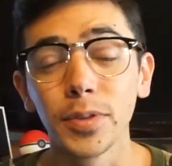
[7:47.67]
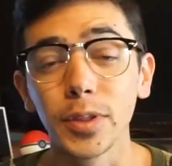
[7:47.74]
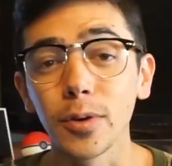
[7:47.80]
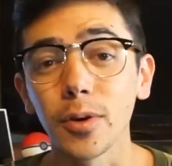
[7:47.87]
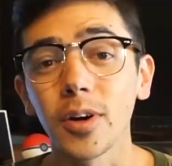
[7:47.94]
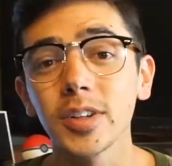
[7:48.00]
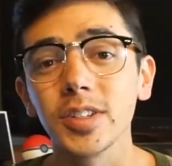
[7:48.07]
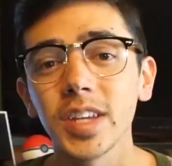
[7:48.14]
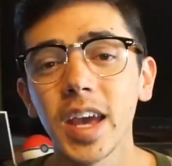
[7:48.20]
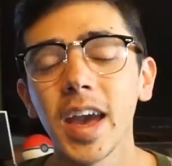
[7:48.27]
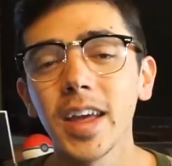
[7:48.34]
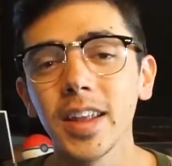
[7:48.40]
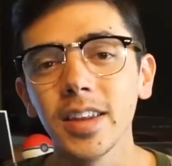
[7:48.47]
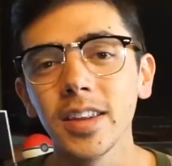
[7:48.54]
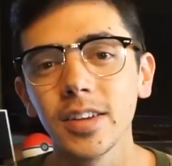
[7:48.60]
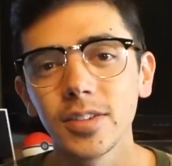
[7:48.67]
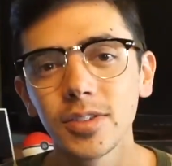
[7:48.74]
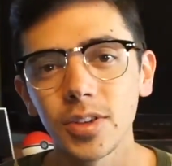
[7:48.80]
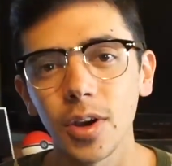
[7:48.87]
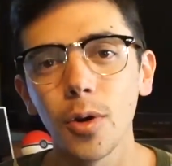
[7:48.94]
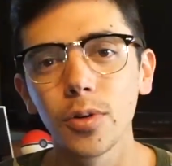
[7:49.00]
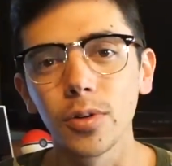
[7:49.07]
There are ten
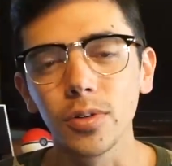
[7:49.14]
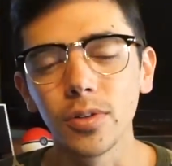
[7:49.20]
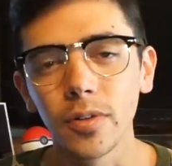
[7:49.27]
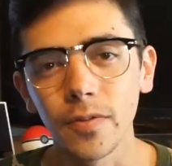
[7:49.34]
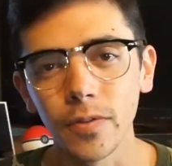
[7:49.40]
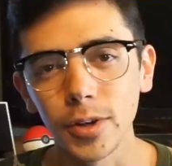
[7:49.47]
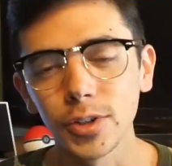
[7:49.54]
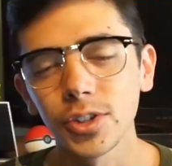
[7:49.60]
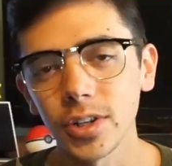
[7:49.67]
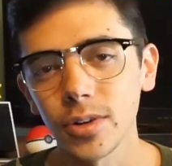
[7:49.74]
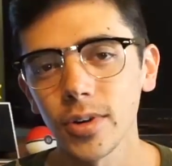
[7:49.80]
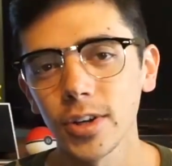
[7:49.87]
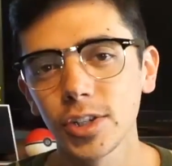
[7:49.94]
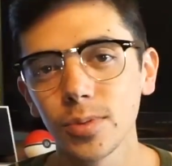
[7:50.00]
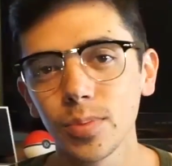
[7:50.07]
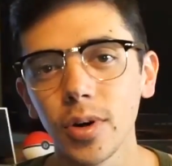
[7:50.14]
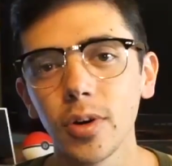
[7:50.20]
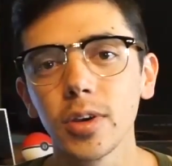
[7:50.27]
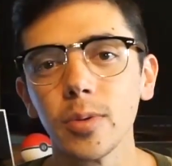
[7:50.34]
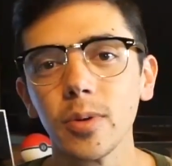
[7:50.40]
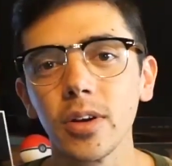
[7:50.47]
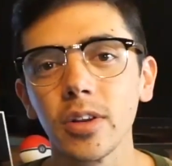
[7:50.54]
total first generation
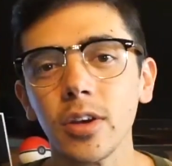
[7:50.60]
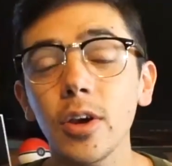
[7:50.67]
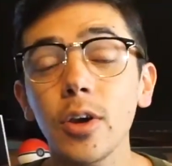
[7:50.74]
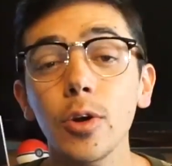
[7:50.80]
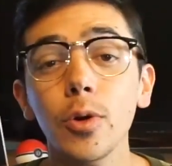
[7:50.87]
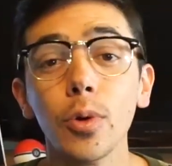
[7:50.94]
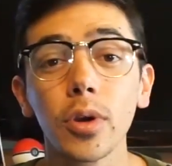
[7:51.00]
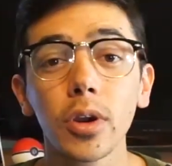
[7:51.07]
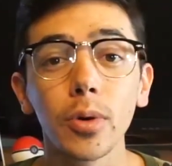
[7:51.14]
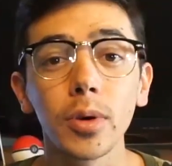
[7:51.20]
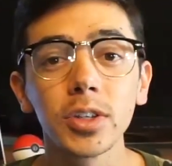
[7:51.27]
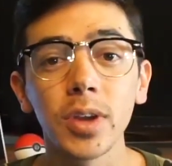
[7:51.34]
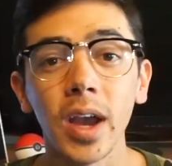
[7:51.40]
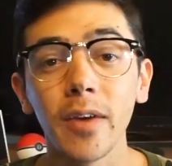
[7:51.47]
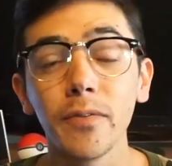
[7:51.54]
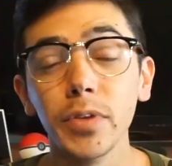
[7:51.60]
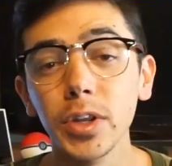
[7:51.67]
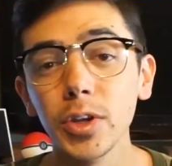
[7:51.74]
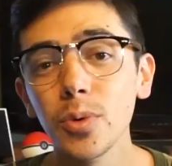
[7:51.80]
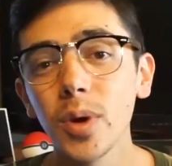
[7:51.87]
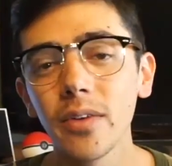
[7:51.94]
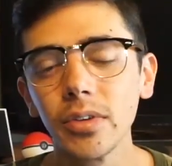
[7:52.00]
Pokemon who are going to have
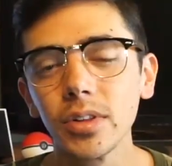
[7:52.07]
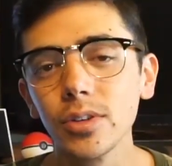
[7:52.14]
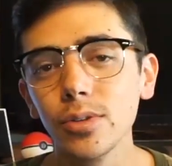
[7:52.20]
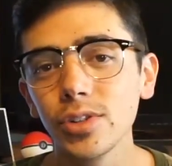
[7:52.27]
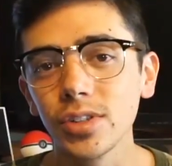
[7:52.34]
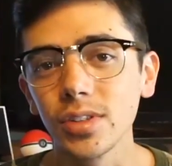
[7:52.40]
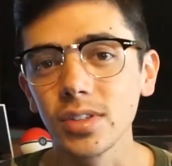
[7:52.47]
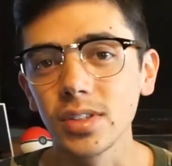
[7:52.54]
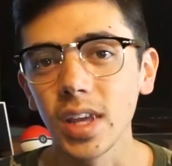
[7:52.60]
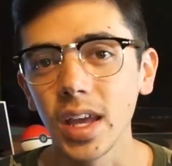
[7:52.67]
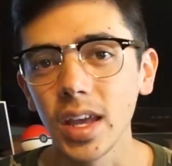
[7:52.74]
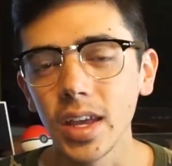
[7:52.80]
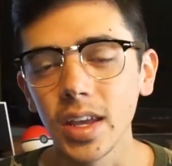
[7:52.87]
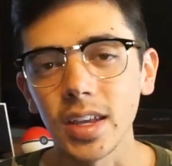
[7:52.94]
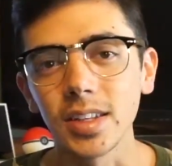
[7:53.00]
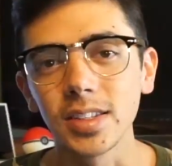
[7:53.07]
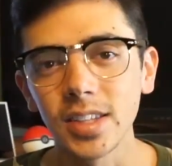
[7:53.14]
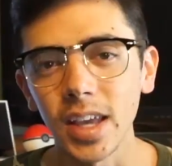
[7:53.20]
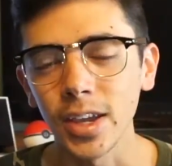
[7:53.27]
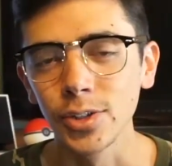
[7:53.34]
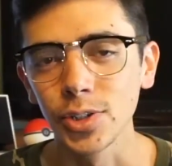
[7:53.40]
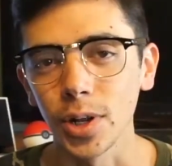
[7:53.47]
new evolutions in
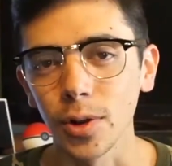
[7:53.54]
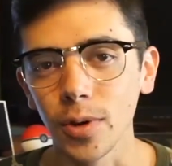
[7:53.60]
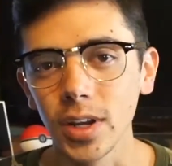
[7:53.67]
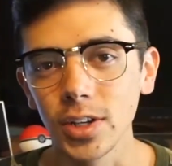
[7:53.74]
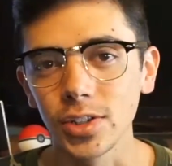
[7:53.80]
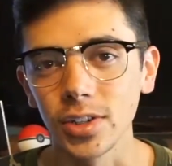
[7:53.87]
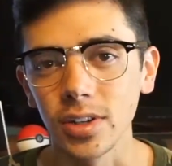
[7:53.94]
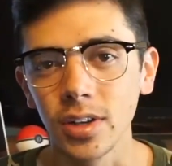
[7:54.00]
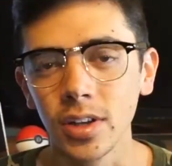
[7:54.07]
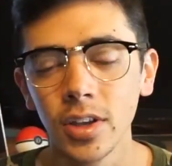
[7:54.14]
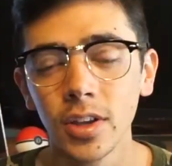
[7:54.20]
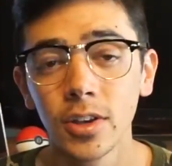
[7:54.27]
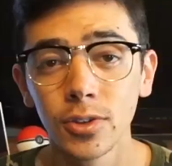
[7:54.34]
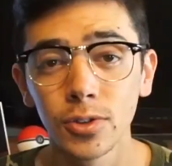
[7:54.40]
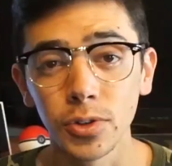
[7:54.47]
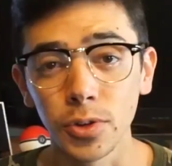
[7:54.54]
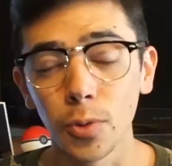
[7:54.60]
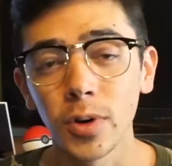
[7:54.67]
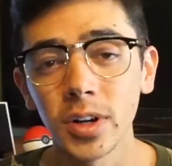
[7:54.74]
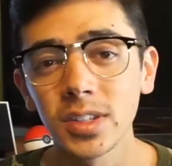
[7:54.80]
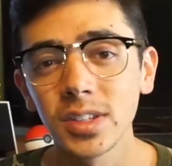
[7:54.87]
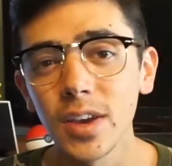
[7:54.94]
second generation, so you'll
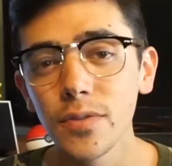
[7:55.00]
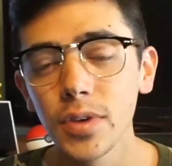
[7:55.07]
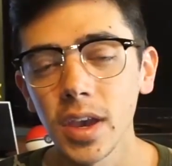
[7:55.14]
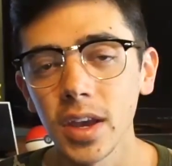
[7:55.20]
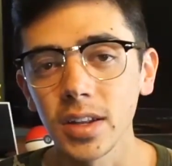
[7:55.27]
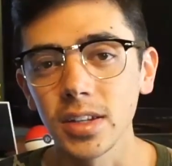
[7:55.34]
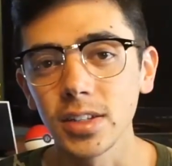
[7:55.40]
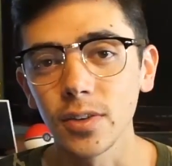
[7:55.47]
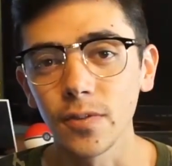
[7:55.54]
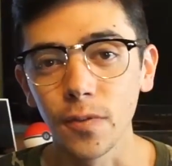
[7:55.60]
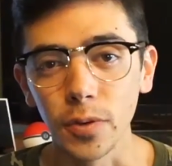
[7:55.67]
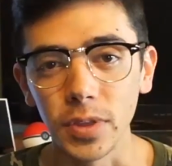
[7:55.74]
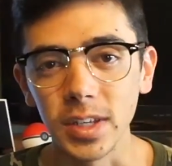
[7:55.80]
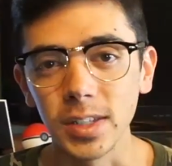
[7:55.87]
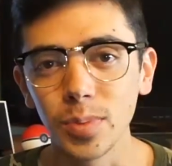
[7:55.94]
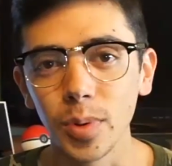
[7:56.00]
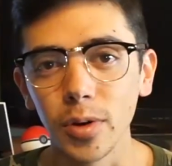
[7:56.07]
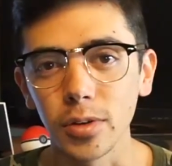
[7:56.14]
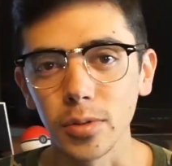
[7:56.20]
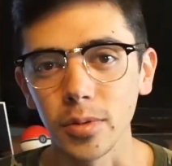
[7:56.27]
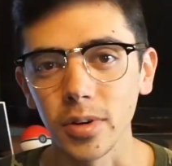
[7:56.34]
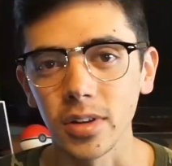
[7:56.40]
want to save candies for these
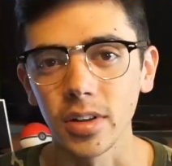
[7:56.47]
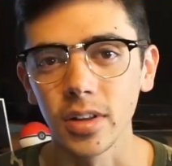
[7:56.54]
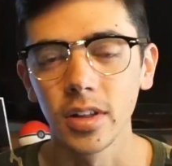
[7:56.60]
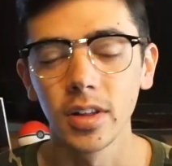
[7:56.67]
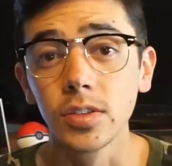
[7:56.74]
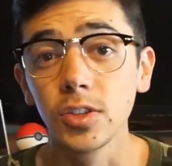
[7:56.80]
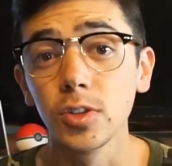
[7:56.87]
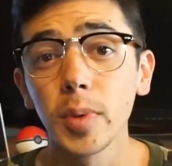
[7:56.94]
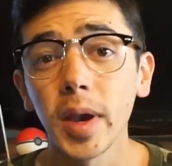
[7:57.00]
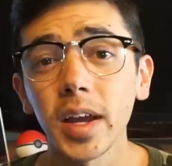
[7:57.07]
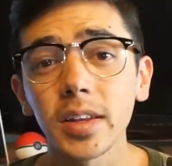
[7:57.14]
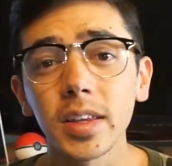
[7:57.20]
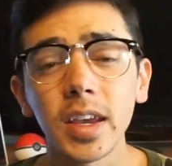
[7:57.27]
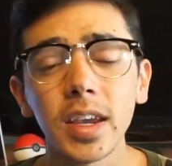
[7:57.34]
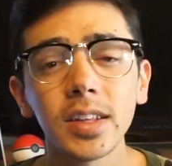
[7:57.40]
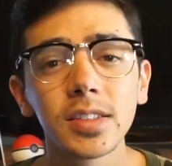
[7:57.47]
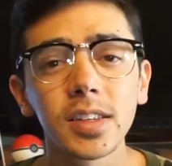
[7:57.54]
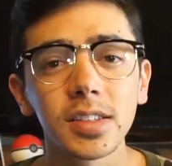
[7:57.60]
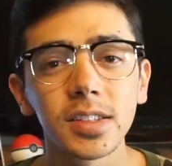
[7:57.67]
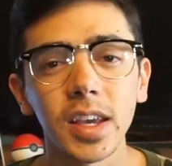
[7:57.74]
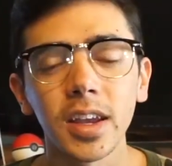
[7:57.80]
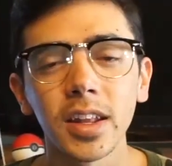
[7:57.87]
Pokemon. Zubat gains
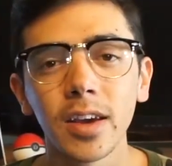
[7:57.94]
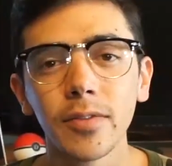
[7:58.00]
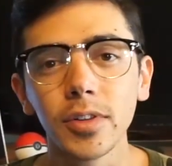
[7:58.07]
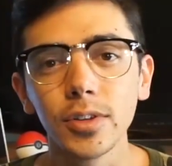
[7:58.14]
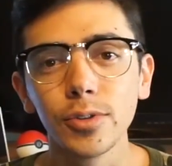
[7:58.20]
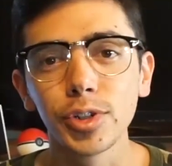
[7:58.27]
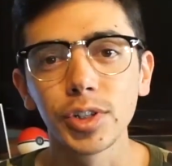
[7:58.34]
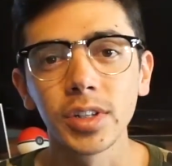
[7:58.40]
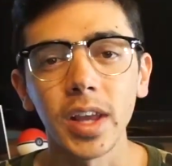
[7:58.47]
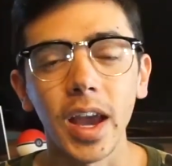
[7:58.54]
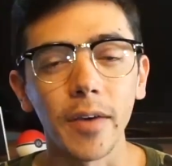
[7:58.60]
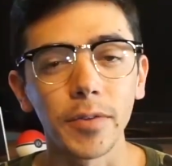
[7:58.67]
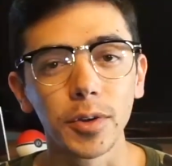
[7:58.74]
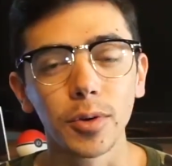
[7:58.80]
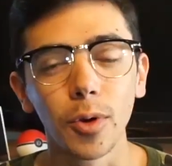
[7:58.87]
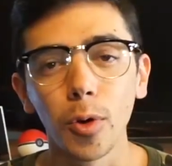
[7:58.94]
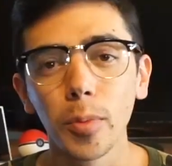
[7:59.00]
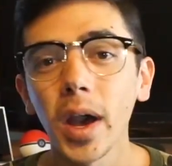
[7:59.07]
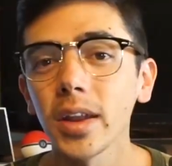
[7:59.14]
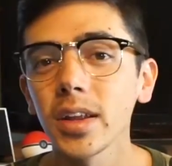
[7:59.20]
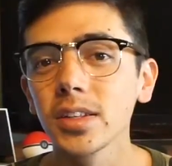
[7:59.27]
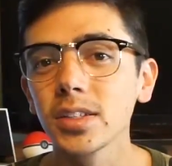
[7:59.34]
a second evolution after
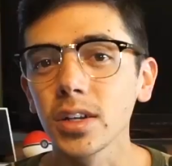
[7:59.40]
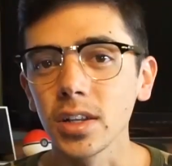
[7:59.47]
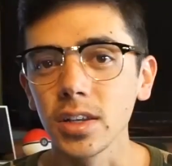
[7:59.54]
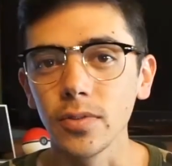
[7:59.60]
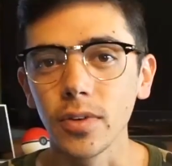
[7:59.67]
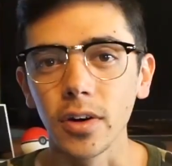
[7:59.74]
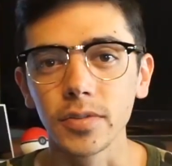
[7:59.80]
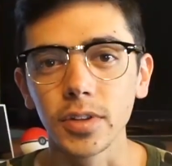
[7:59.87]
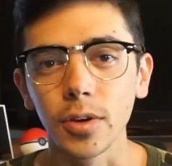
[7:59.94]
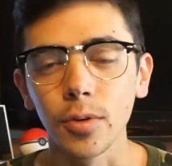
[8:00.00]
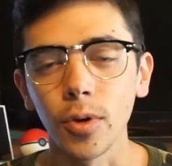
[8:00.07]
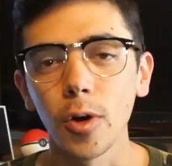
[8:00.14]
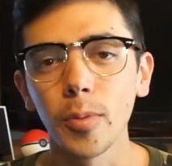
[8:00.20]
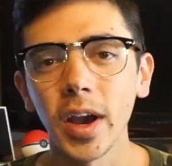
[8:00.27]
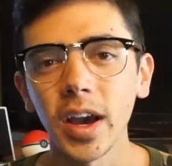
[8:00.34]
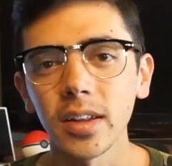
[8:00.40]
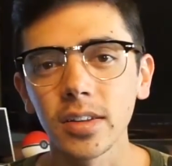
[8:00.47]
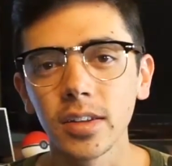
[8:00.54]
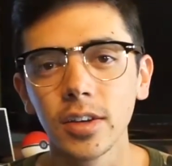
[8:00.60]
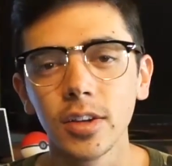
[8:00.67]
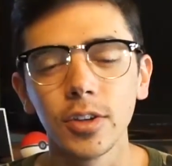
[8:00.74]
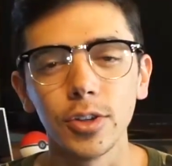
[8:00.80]
Golbat, it's going to evolve to Crobat.
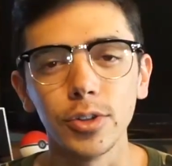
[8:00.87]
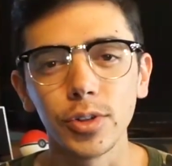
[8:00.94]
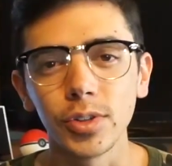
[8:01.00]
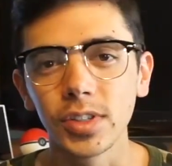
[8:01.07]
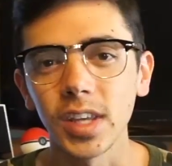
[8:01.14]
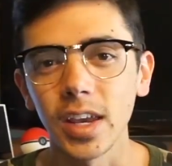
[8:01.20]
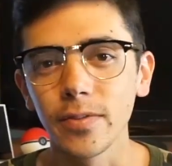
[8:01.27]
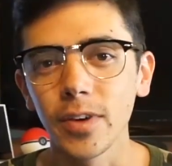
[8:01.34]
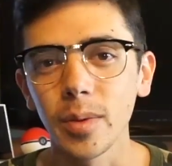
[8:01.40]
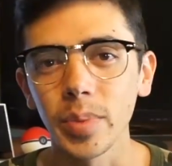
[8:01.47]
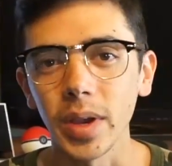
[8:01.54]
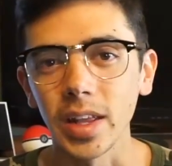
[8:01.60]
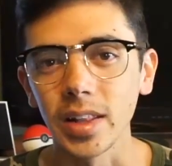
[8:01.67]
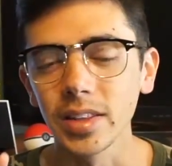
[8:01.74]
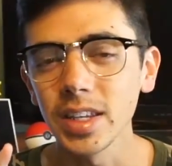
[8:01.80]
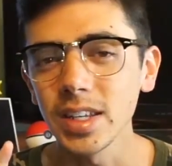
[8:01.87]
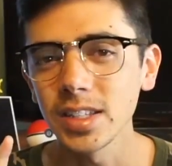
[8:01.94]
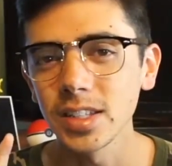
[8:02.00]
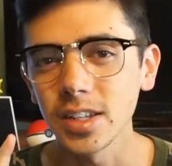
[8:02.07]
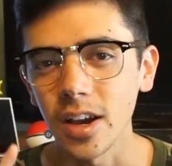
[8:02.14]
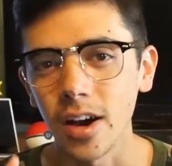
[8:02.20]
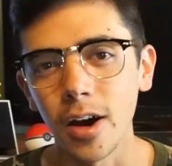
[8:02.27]
You should save up at
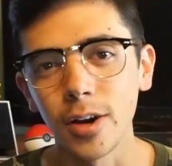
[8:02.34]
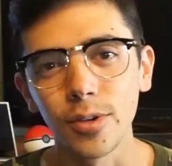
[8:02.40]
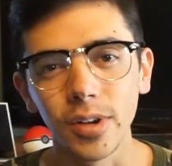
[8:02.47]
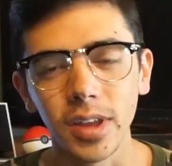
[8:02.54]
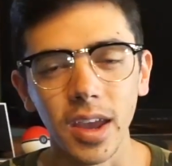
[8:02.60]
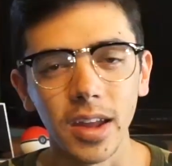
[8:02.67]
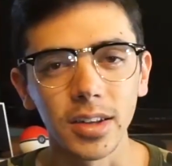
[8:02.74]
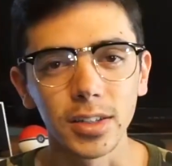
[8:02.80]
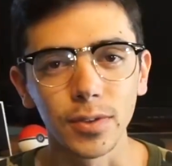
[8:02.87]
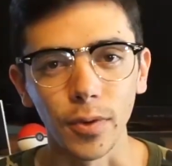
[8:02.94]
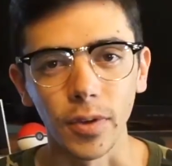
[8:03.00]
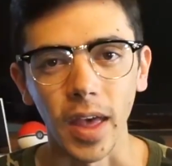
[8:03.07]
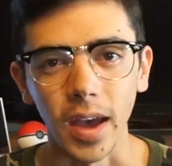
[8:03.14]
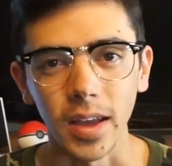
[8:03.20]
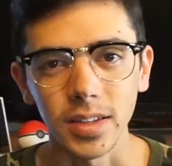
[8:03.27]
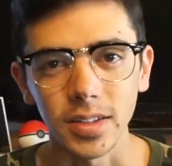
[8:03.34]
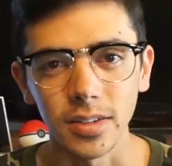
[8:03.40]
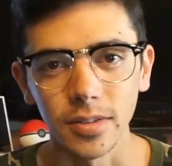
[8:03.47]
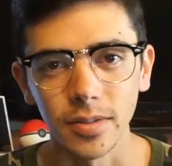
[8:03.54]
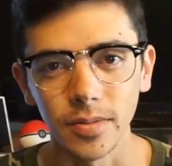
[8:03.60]
least one hundred candies for that.